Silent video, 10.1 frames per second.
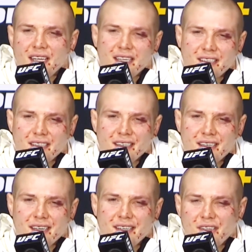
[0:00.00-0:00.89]
Like
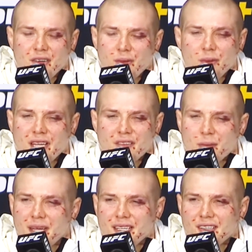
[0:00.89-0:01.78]
uh, you know, he will never
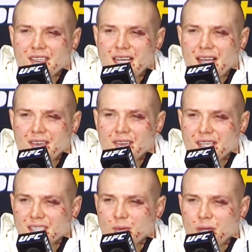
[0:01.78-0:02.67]
make it to the title.
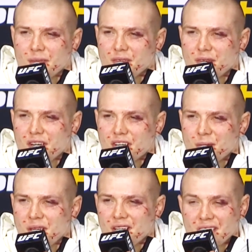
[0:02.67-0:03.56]
Guess what?
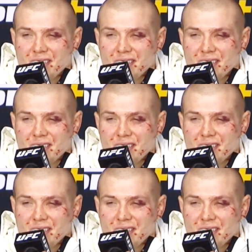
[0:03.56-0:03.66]
I'm here.